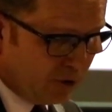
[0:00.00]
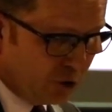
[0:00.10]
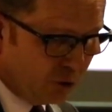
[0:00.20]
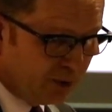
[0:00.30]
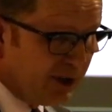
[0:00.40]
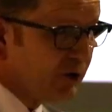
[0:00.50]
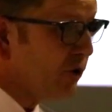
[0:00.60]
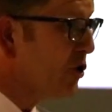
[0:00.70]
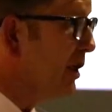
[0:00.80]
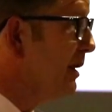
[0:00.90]
To do
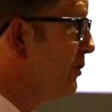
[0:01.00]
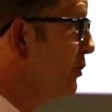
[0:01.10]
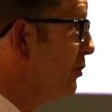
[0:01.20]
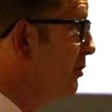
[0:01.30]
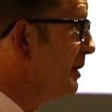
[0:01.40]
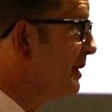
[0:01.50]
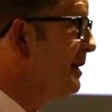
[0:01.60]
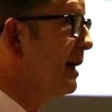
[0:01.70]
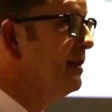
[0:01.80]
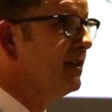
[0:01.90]
research into
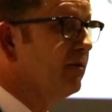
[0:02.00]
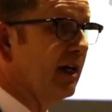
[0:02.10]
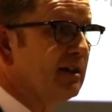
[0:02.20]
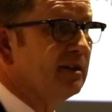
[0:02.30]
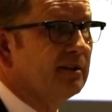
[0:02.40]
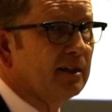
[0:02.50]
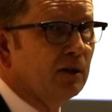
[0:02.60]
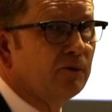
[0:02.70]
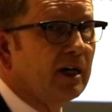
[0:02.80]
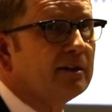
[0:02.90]
science advice
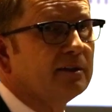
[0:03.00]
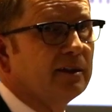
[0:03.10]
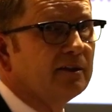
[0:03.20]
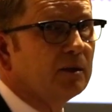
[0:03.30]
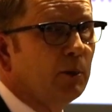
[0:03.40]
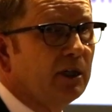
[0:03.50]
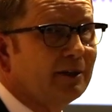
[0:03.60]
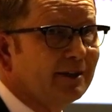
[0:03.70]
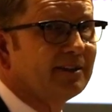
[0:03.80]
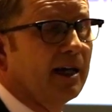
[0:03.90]
itself as a discipline,
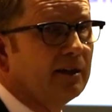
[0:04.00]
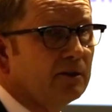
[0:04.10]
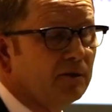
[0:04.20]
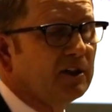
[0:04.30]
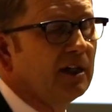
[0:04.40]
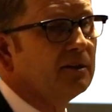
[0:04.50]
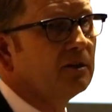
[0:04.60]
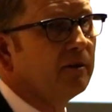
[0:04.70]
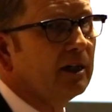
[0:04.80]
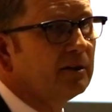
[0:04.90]
the science of science
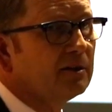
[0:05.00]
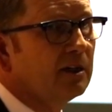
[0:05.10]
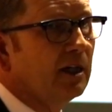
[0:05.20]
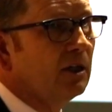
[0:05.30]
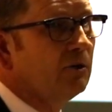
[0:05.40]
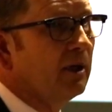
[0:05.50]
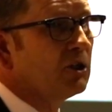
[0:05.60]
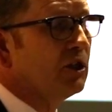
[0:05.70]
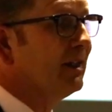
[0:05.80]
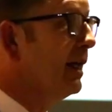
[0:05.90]
advice, to
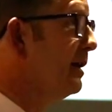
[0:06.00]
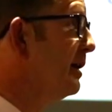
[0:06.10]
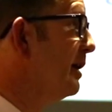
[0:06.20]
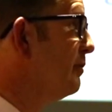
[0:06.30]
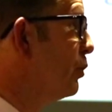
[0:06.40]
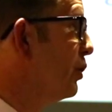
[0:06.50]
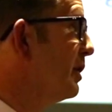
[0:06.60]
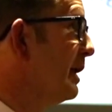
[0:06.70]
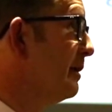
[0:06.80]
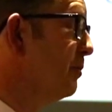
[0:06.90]
actually dedicate
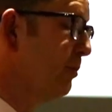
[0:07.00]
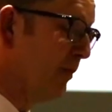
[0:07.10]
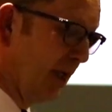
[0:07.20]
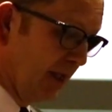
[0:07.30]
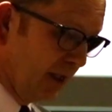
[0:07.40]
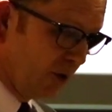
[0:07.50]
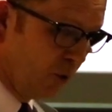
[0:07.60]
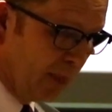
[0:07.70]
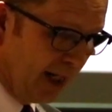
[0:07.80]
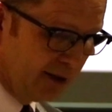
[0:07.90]
work and
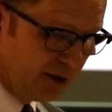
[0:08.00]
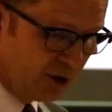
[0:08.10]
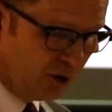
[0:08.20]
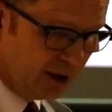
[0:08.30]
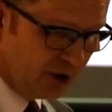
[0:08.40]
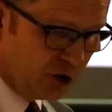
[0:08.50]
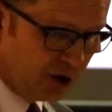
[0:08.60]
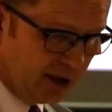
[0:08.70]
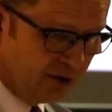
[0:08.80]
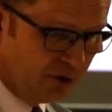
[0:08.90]
combine the knowledge
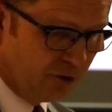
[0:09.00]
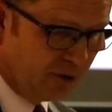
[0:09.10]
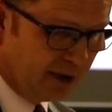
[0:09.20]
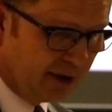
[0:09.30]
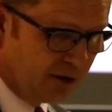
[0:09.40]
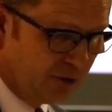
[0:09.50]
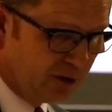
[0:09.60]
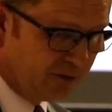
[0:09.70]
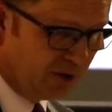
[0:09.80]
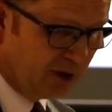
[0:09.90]
into a
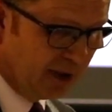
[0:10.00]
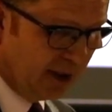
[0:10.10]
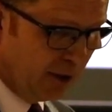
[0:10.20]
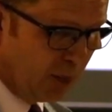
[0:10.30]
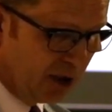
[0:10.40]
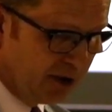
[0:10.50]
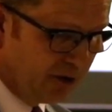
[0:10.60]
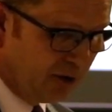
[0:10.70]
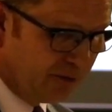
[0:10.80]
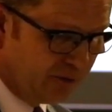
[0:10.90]
useful body
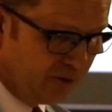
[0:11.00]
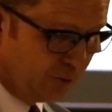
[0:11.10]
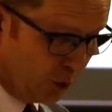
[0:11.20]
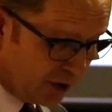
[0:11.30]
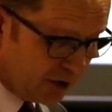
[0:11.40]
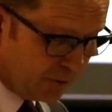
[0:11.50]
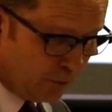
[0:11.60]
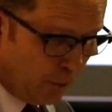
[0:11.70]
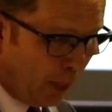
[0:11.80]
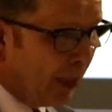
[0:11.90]
of
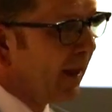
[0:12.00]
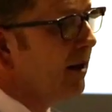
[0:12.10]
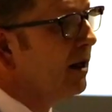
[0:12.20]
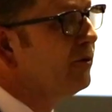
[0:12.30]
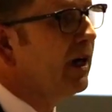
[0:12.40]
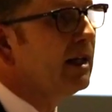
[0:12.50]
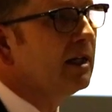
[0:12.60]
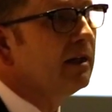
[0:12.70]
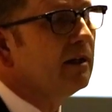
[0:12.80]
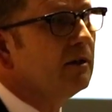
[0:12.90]
work. And
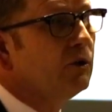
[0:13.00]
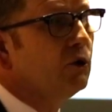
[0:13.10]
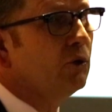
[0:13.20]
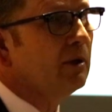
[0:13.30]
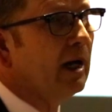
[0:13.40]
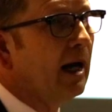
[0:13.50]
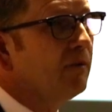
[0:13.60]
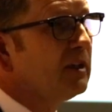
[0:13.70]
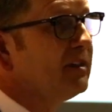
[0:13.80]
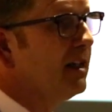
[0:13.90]
finally, to
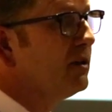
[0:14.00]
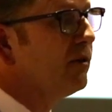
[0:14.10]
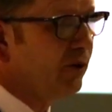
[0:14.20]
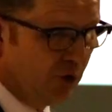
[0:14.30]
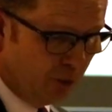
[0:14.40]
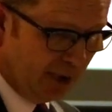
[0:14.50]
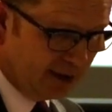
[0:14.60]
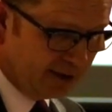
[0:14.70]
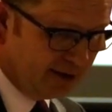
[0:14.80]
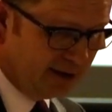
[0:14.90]
have a sense of
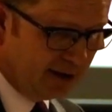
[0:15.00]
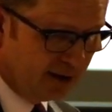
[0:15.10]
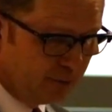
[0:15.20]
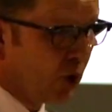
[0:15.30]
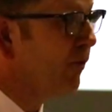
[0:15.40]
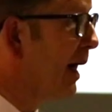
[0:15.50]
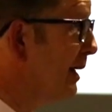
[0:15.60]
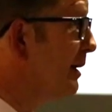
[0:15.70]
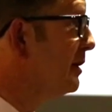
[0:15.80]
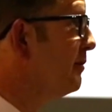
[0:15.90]
humility in
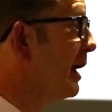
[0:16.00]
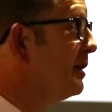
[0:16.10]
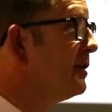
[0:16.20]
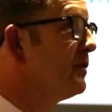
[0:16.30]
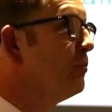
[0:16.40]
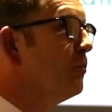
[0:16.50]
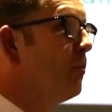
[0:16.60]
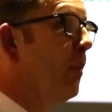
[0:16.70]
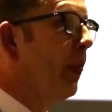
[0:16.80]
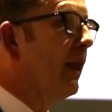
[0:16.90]
providing advice.
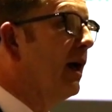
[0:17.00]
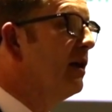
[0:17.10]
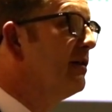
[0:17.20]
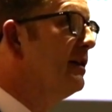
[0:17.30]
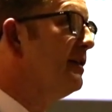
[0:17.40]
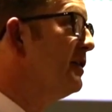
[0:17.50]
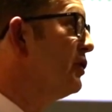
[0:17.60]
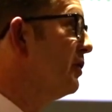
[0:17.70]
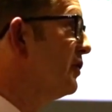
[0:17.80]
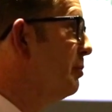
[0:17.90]
And this is
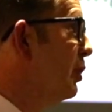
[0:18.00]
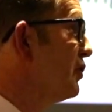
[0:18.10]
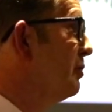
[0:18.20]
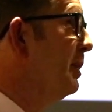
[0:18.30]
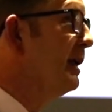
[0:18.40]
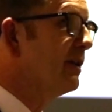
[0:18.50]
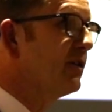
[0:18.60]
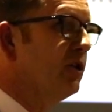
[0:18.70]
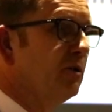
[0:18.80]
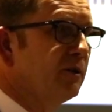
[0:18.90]
not supposed to
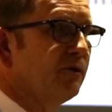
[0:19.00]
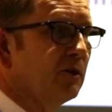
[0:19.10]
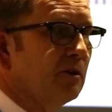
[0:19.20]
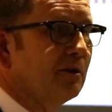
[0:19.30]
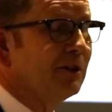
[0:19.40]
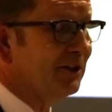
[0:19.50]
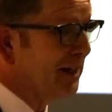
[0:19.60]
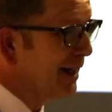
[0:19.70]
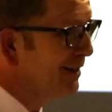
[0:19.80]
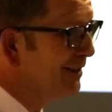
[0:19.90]
excuse for
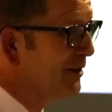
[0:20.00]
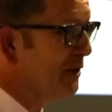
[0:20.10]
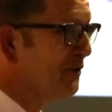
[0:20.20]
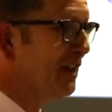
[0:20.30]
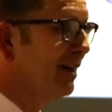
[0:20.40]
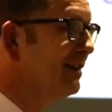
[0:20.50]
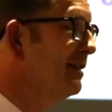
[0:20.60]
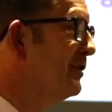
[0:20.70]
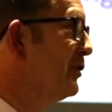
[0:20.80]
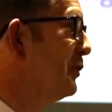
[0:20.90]
chief
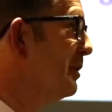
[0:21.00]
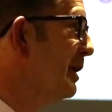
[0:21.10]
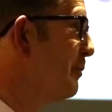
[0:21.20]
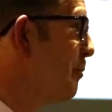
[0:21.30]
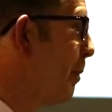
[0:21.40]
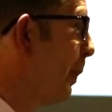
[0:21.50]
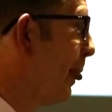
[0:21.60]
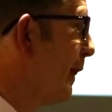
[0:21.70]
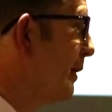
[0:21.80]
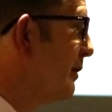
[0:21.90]
scientists
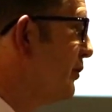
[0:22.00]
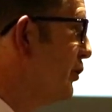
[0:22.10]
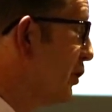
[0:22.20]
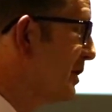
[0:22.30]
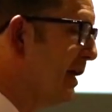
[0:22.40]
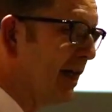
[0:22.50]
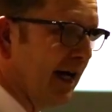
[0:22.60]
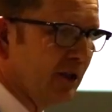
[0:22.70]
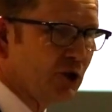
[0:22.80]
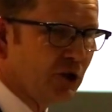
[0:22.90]
to not take
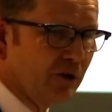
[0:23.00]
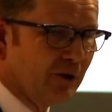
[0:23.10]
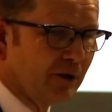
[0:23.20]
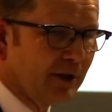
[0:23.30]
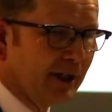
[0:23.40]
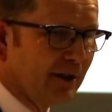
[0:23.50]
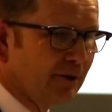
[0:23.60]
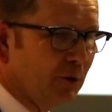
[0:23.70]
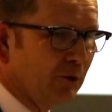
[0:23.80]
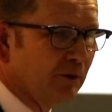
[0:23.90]
action or
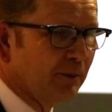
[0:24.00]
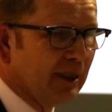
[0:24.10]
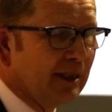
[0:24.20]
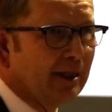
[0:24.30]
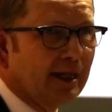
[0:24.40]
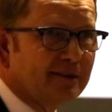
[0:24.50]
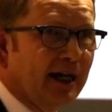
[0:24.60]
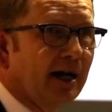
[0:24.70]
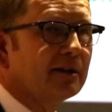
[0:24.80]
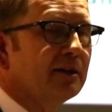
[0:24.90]
to be less
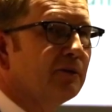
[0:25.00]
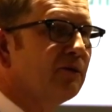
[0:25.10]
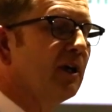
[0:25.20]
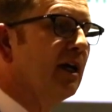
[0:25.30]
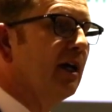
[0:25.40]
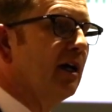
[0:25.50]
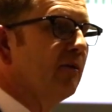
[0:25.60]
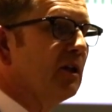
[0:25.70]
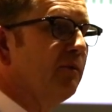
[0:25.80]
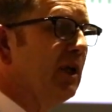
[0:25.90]
active.
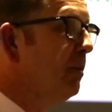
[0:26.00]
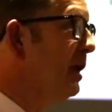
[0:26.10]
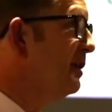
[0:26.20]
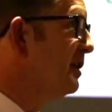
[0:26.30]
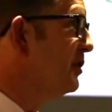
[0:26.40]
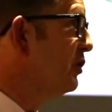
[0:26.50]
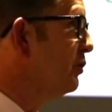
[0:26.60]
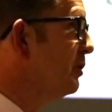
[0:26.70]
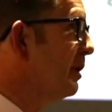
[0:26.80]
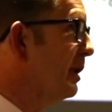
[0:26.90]
What it really means is
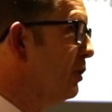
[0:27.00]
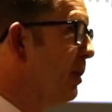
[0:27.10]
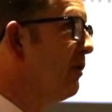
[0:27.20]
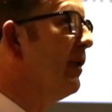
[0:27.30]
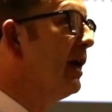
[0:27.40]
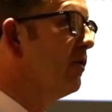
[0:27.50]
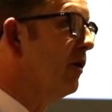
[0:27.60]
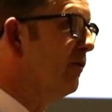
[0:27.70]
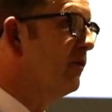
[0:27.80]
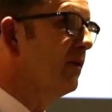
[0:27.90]
to be
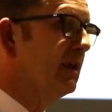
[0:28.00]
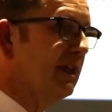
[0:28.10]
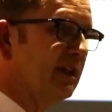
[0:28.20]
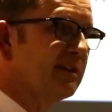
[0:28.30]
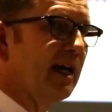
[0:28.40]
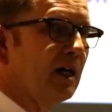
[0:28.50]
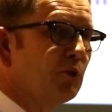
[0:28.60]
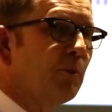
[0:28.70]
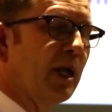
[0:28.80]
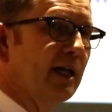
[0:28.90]
aware of the
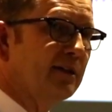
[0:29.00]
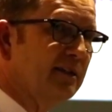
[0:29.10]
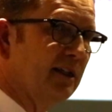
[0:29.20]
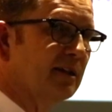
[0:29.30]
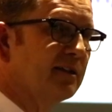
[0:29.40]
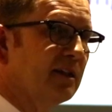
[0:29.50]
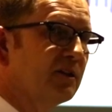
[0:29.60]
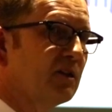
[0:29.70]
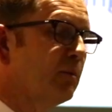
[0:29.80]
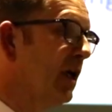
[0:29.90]
exact place in the
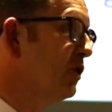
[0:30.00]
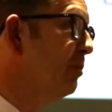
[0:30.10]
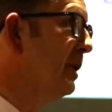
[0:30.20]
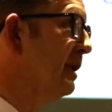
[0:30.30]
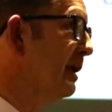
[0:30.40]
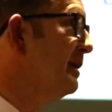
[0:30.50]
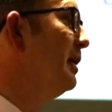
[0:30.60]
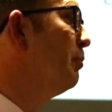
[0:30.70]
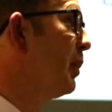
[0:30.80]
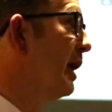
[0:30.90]
system and to be a
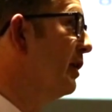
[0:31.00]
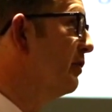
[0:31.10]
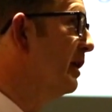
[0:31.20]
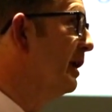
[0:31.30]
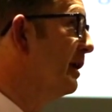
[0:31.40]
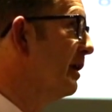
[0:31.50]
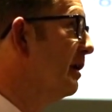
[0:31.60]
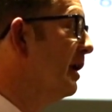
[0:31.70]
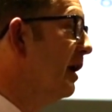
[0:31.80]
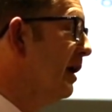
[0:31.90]
team player in
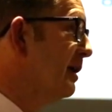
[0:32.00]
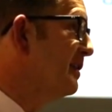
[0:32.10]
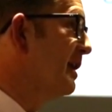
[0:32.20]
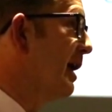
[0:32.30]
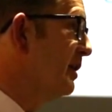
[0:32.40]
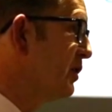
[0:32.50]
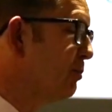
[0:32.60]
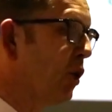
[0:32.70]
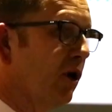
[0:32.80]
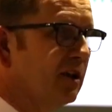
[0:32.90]
a science
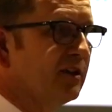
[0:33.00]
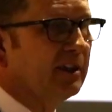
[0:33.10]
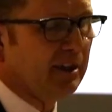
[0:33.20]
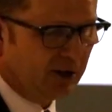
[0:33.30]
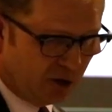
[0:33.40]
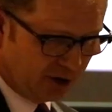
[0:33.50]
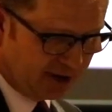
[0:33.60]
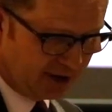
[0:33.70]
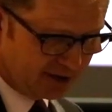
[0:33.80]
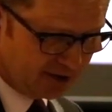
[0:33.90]
policy
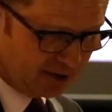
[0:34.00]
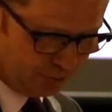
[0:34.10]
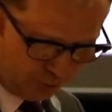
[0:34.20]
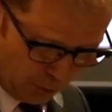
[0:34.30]
context.